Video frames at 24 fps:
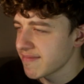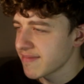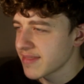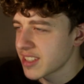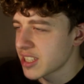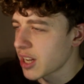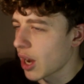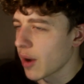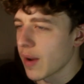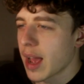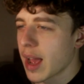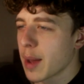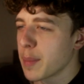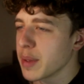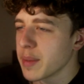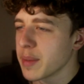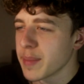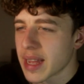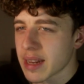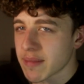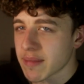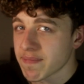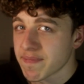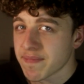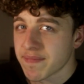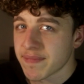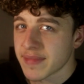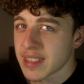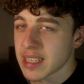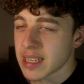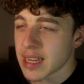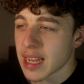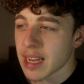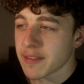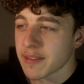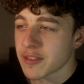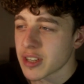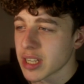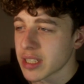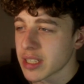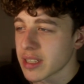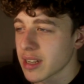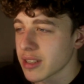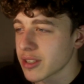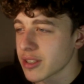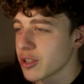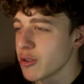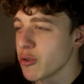So happy, man. Today I've
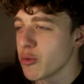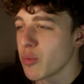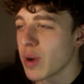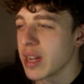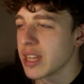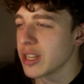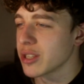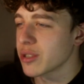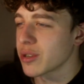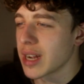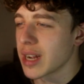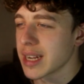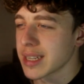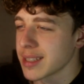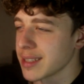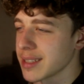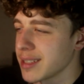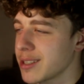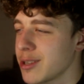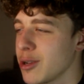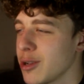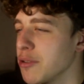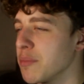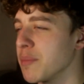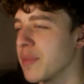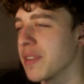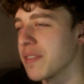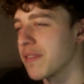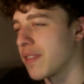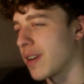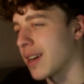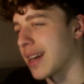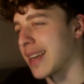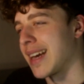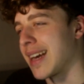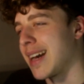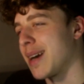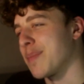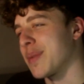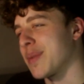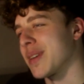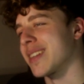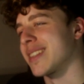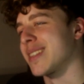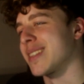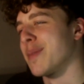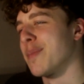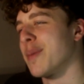checked out 2 Wayne tracks. I just couldn't be fucking
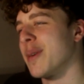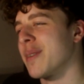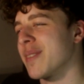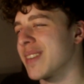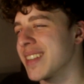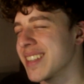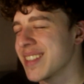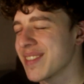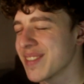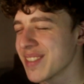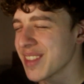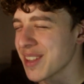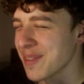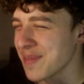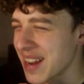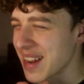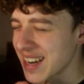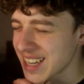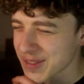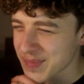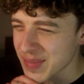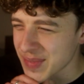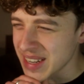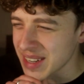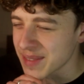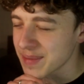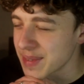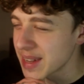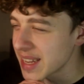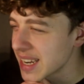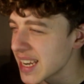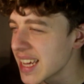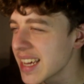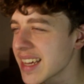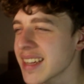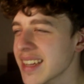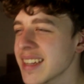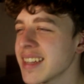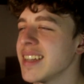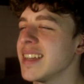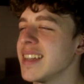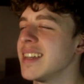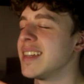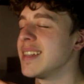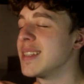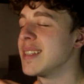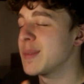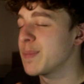happier, to be honest with you, man. It's been a minute.
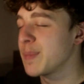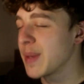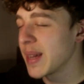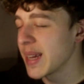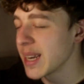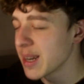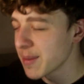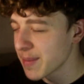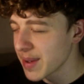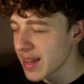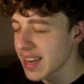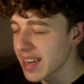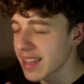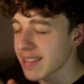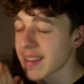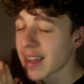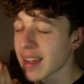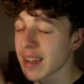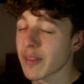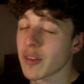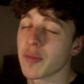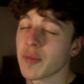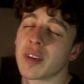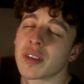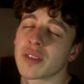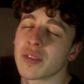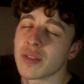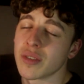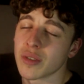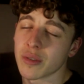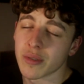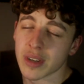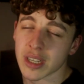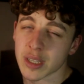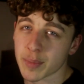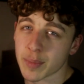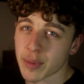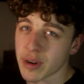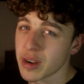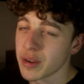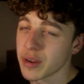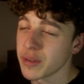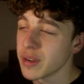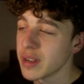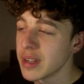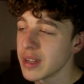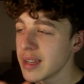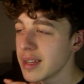Thank you very much for the request,
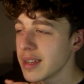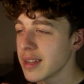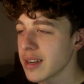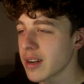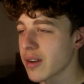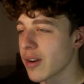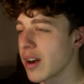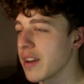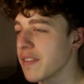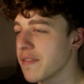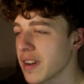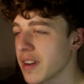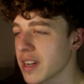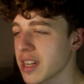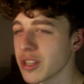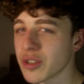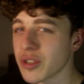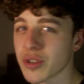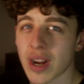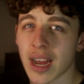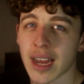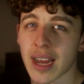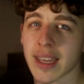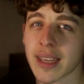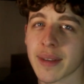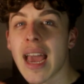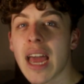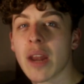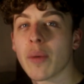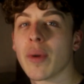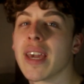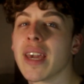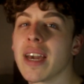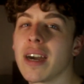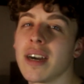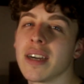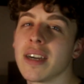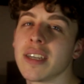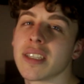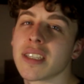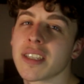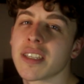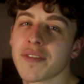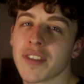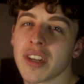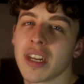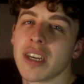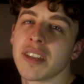bro. Great fucking track. Anyway,
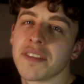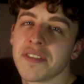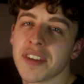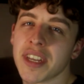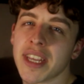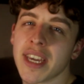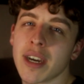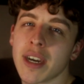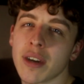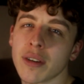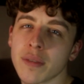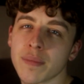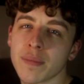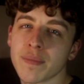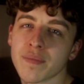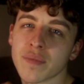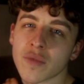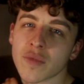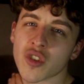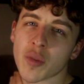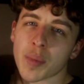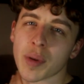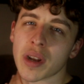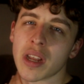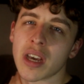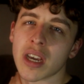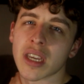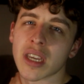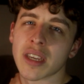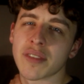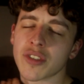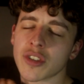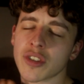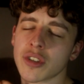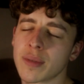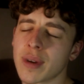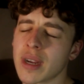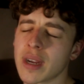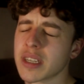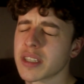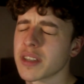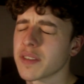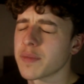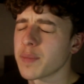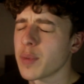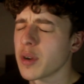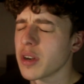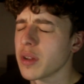guys, if you like the video, drop a like. If you drop out of
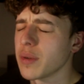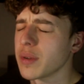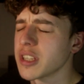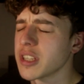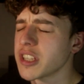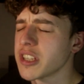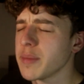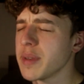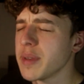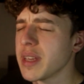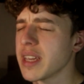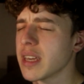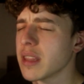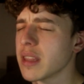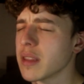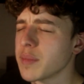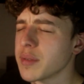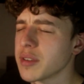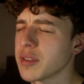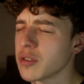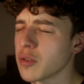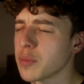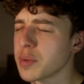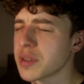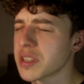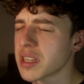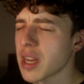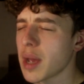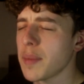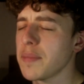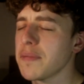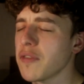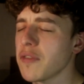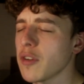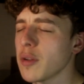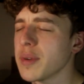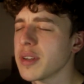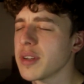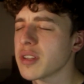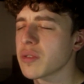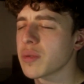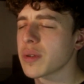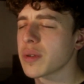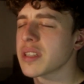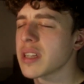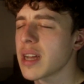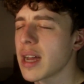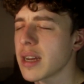stuff point you want to see me again, then please drop a sub. Follow me on
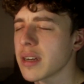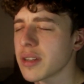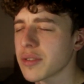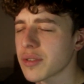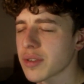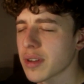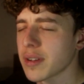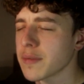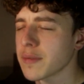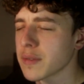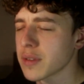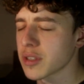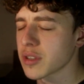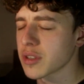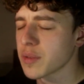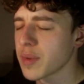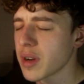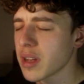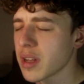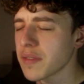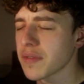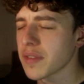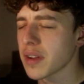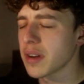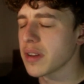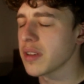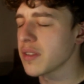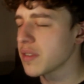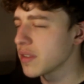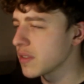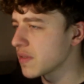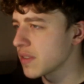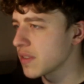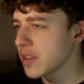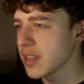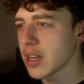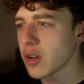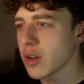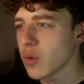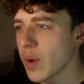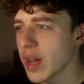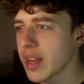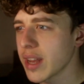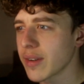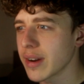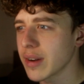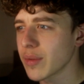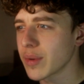Twitter and Instagram in the description below. If you have any questions for you, Lil
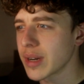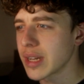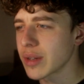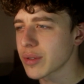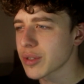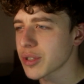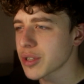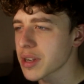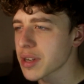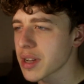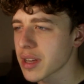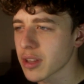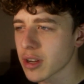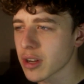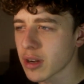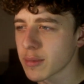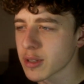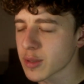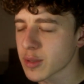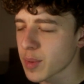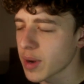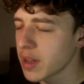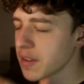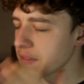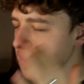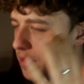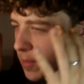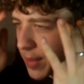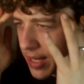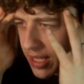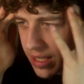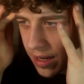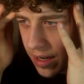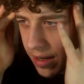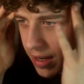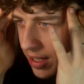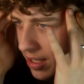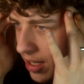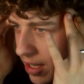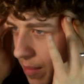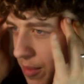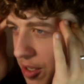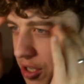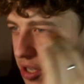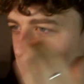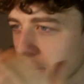Wayne or anyone else, chuck it in the comments below. For the meantime, guys, I've been